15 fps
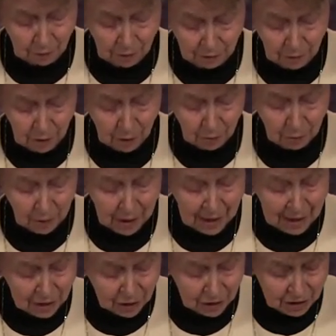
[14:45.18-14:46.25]
throne
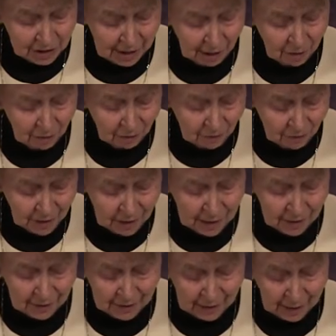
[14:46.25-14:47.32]
shall
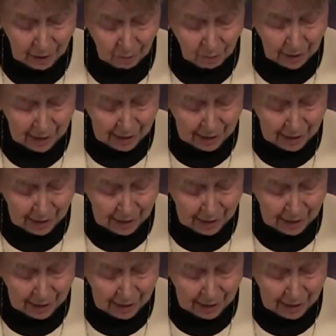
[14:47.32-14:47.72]
feed them